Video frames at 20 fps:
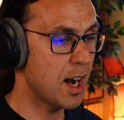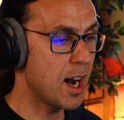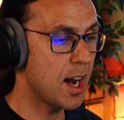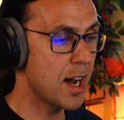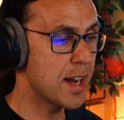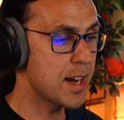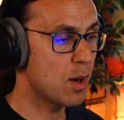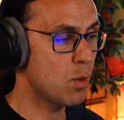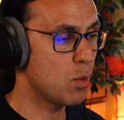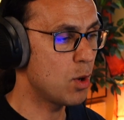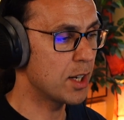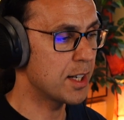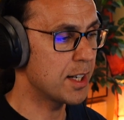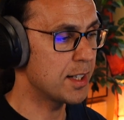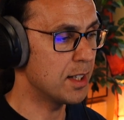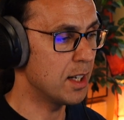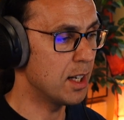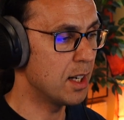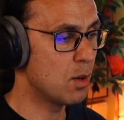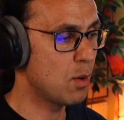higher one
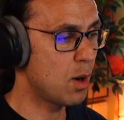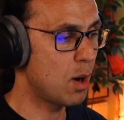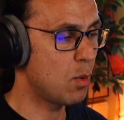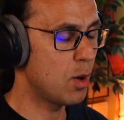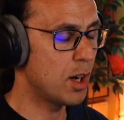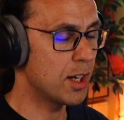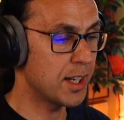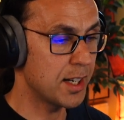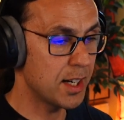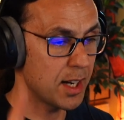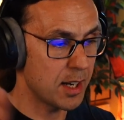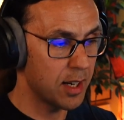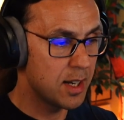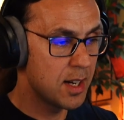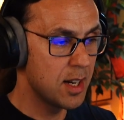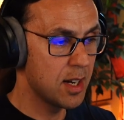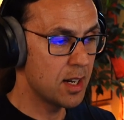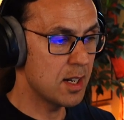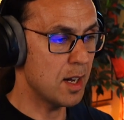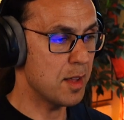and a lower one, and I
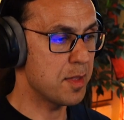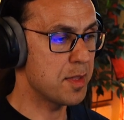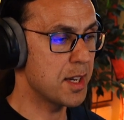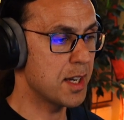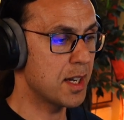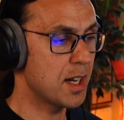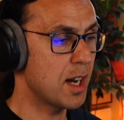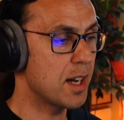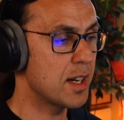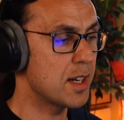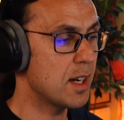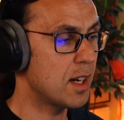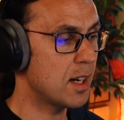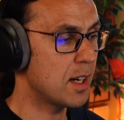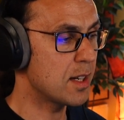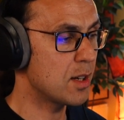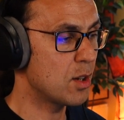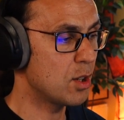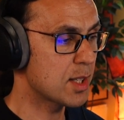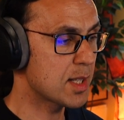think I
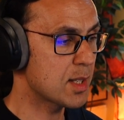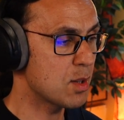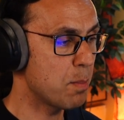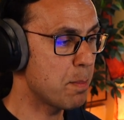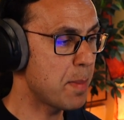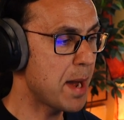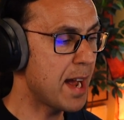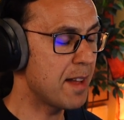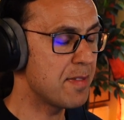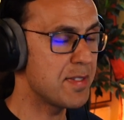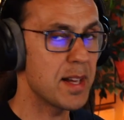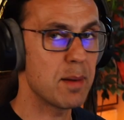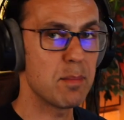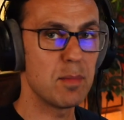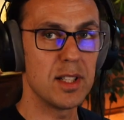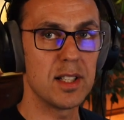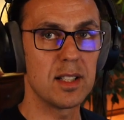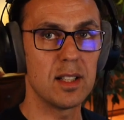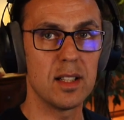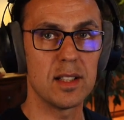also pan them
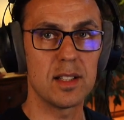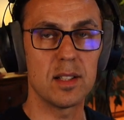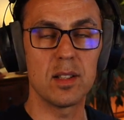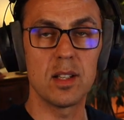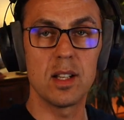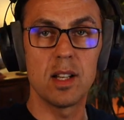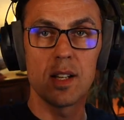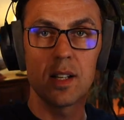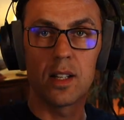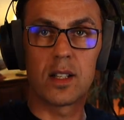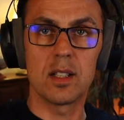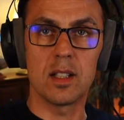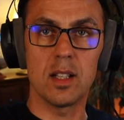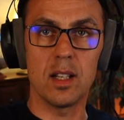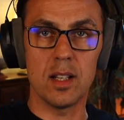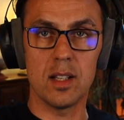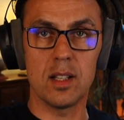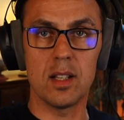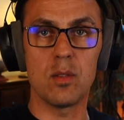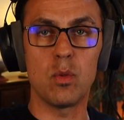little,
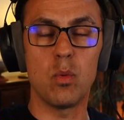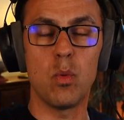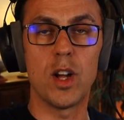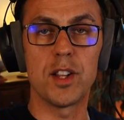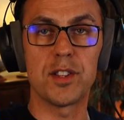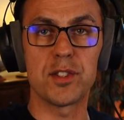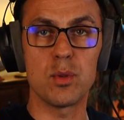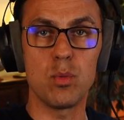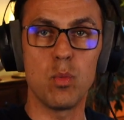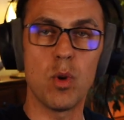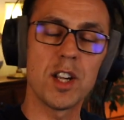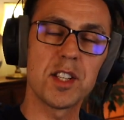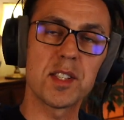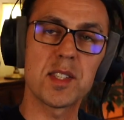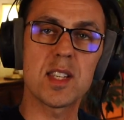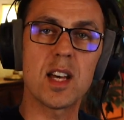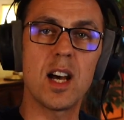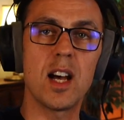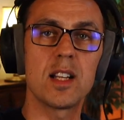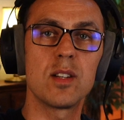one to one
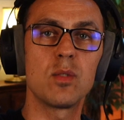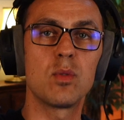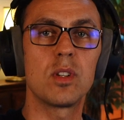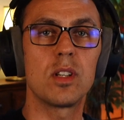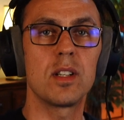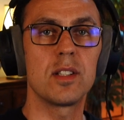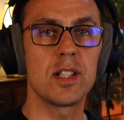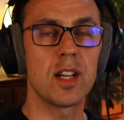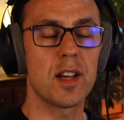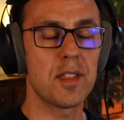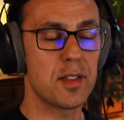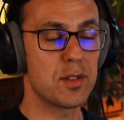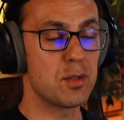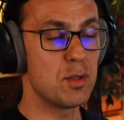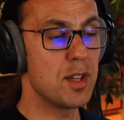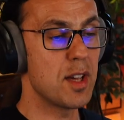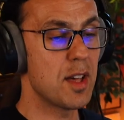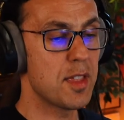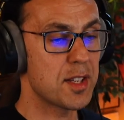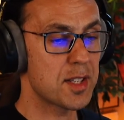side and the other to
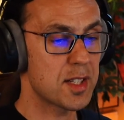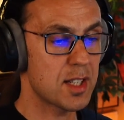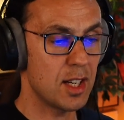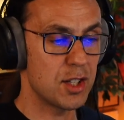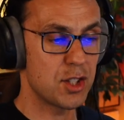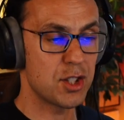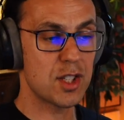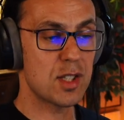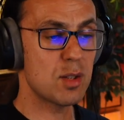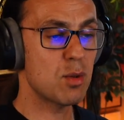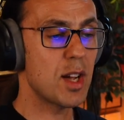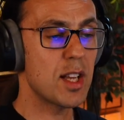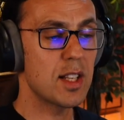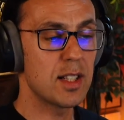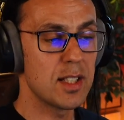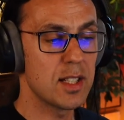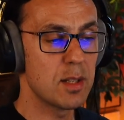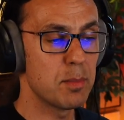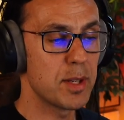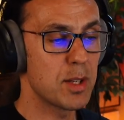the other side, just to get a
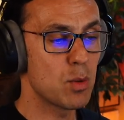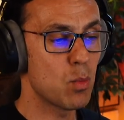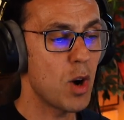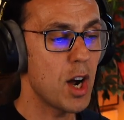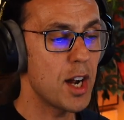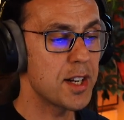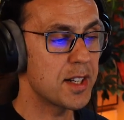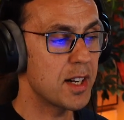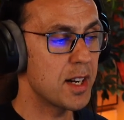little bit wider